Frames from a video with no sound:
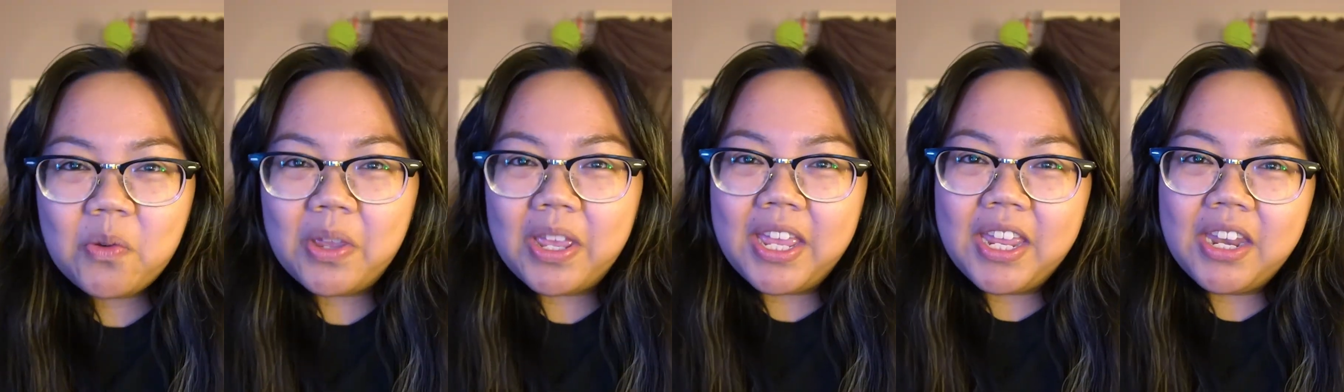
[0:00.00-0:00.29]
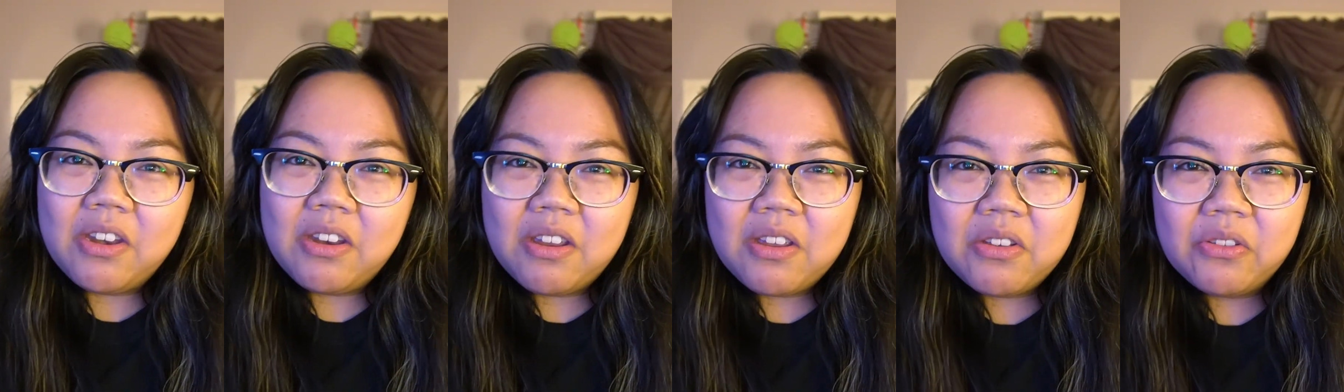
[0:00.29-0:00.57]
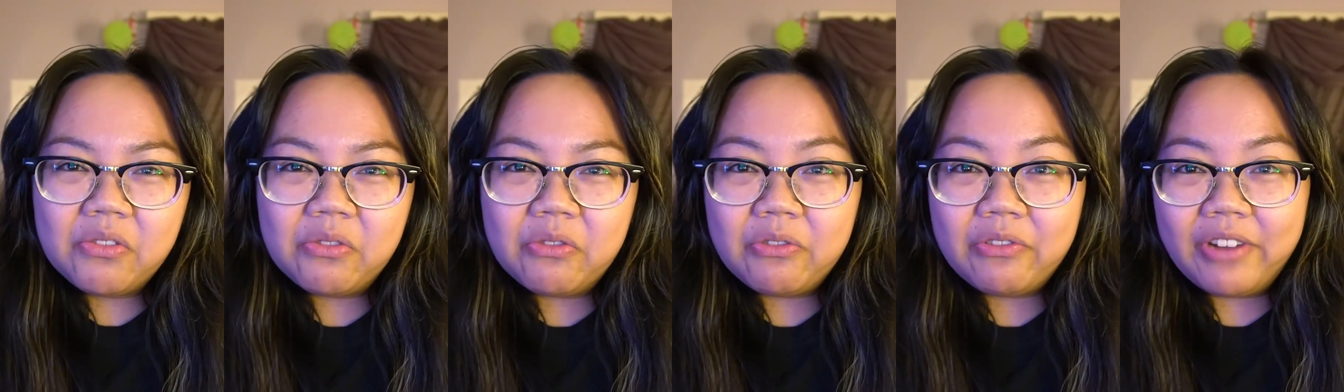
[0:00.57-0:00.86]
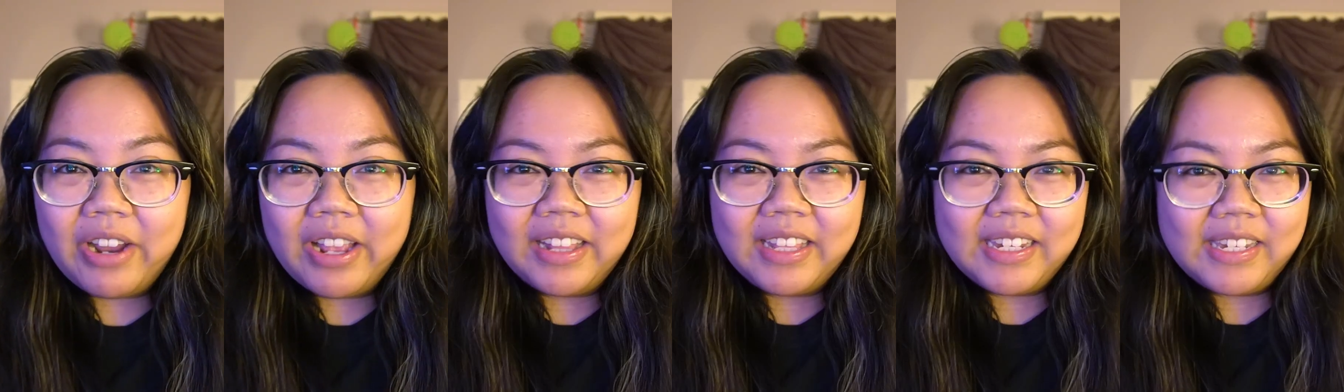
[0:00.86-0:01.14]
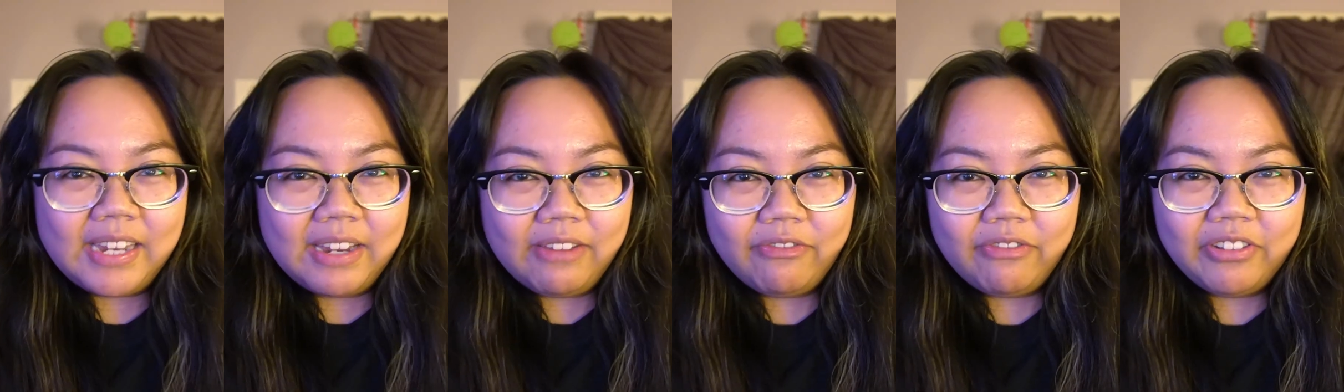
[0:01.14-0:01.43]
in
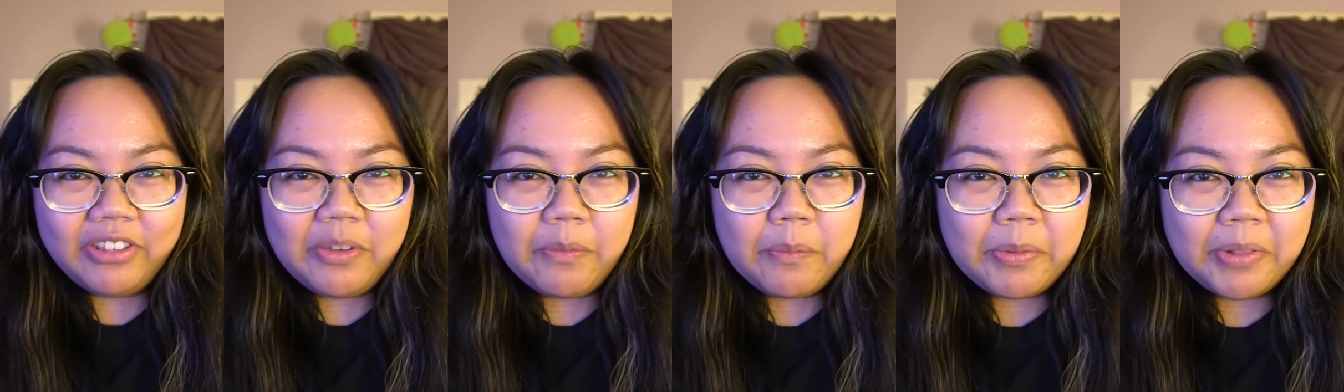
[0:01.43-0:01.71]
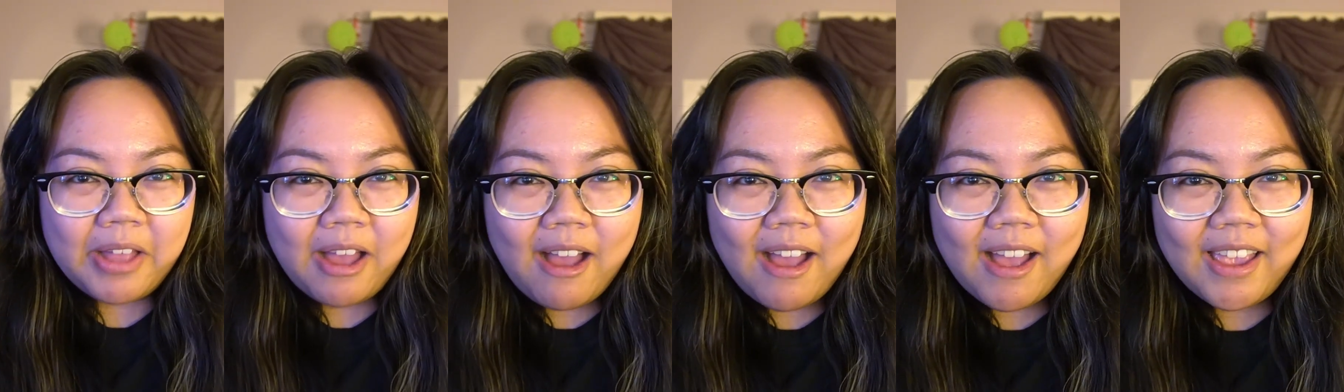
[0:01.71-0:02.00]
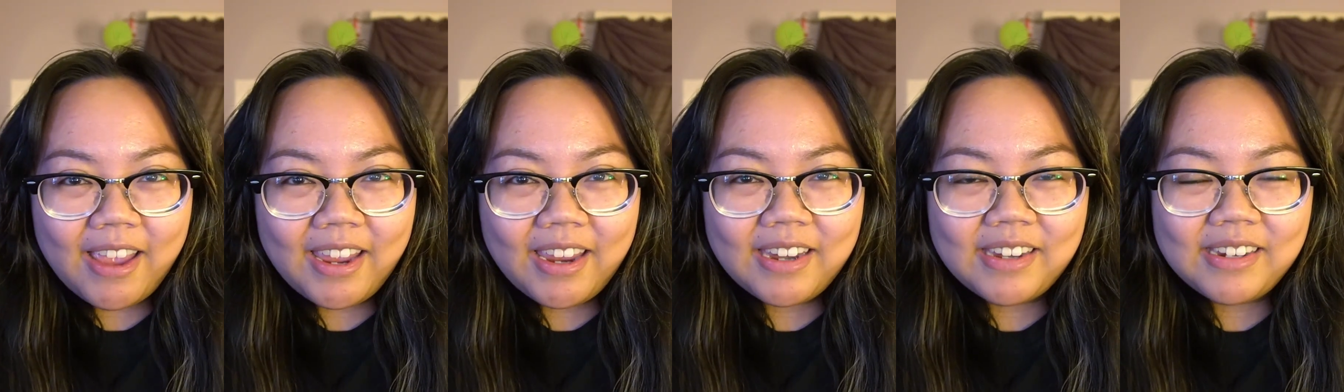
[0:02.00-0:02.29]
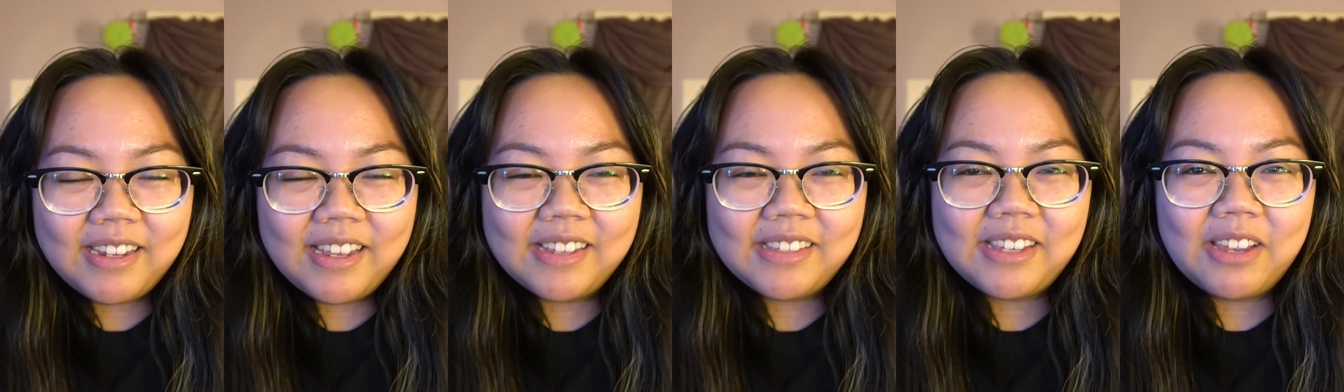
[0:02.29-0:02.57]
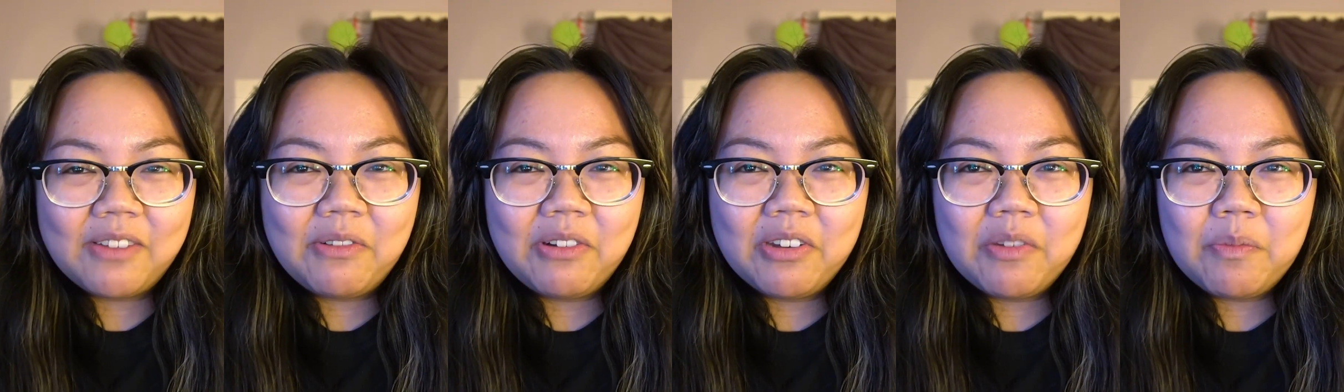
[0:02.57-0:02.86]
relatively blind because I
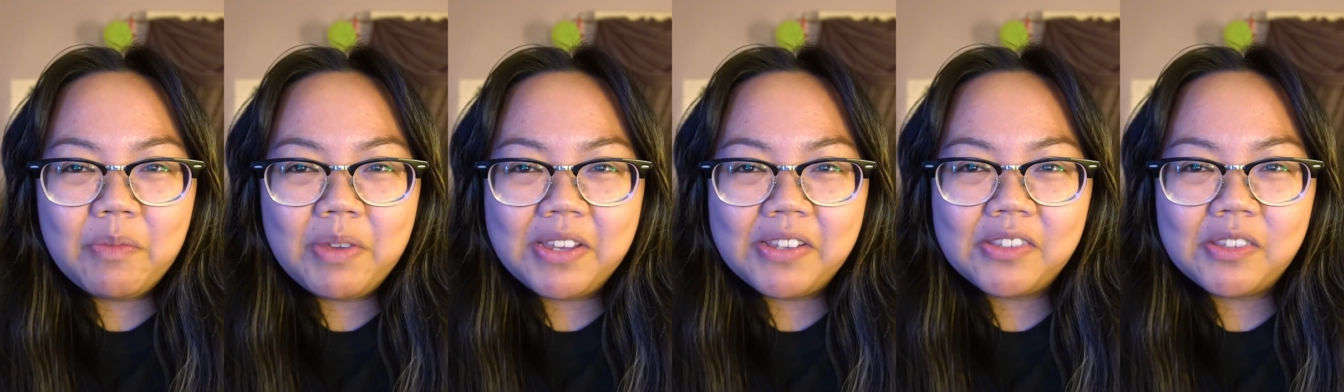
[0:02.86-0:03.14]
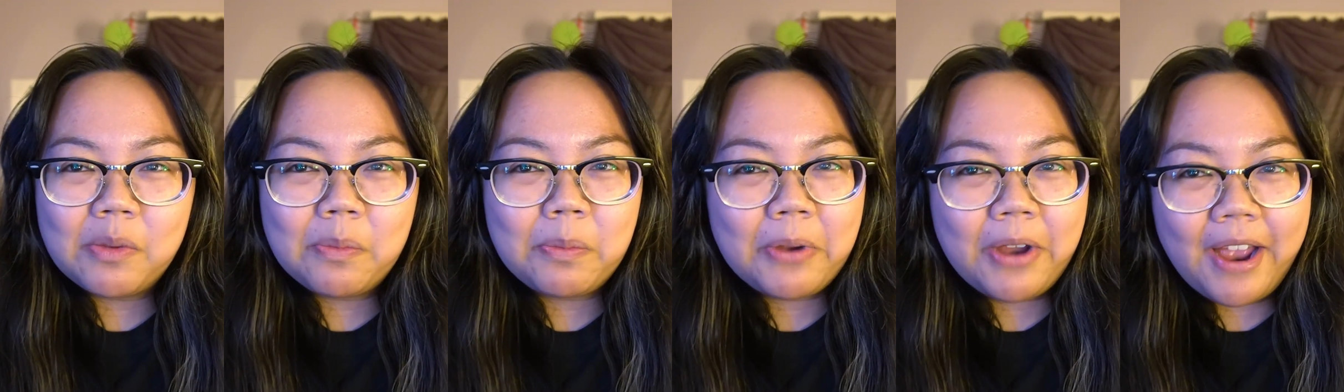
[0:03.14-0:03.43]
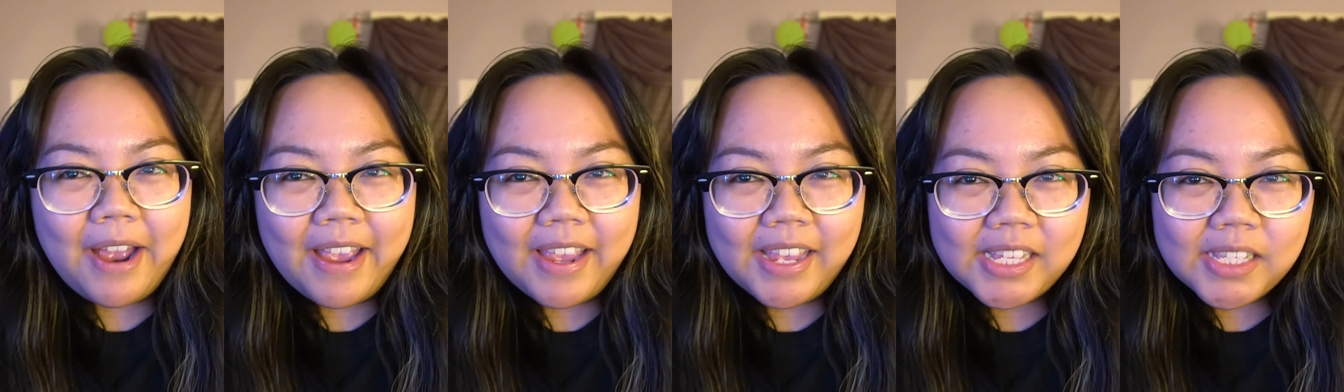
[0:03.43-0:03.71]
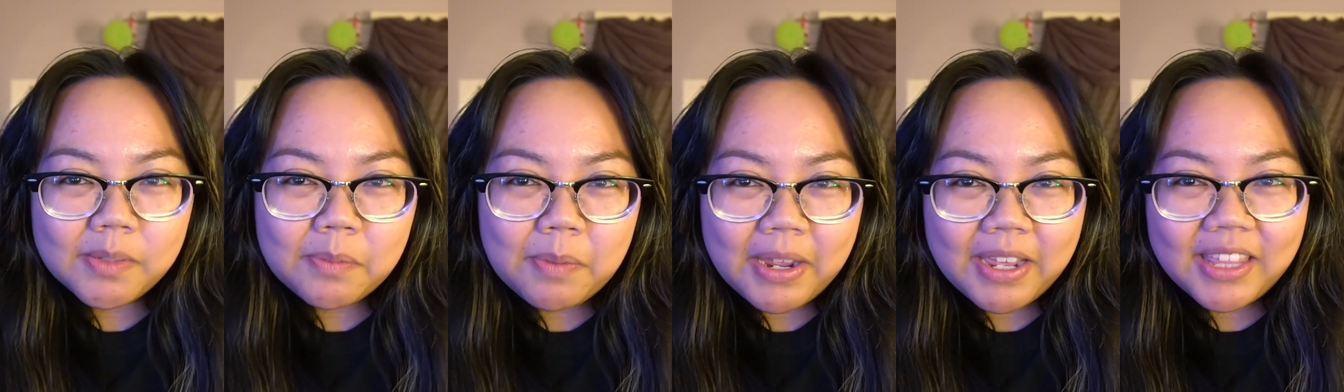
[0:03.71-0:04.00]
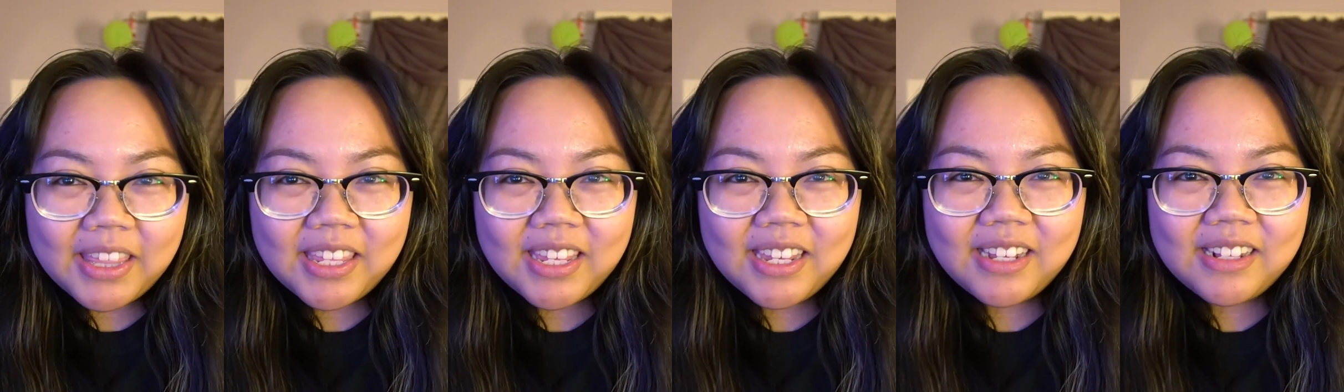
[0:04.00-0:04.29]
want to be surprised by
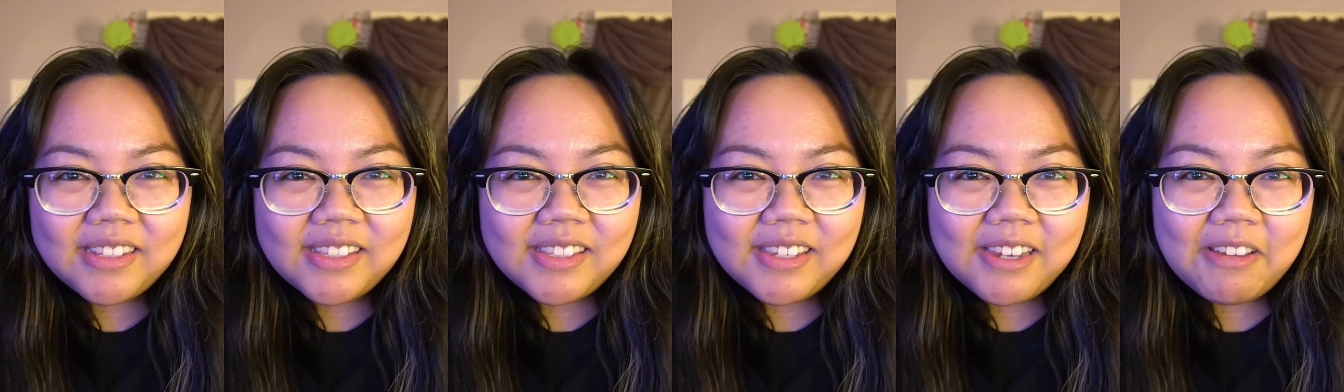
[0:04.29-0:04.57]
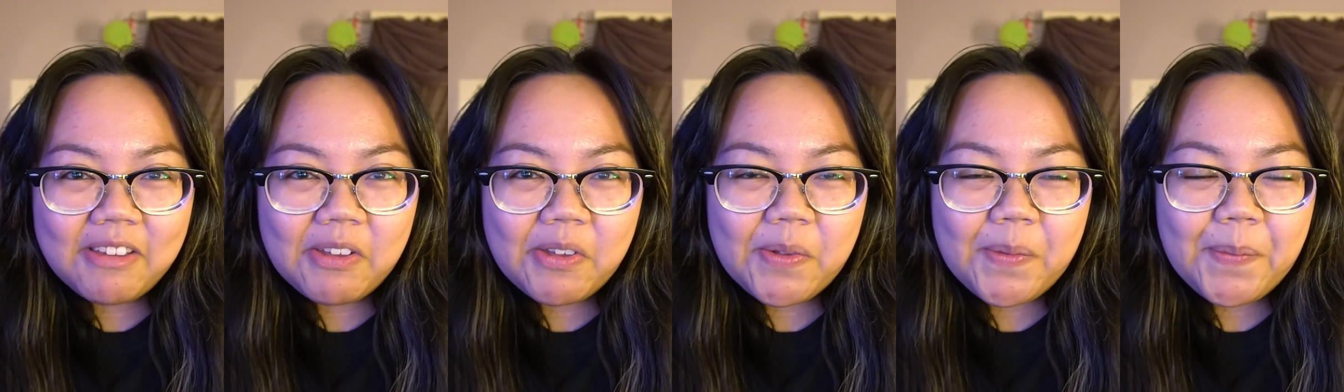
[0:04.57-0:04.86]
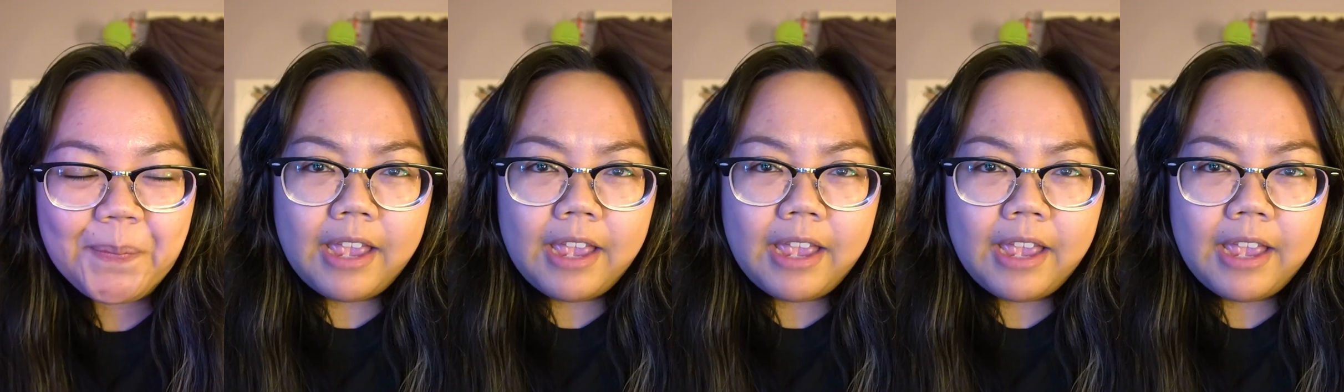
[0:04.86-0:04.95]
things still.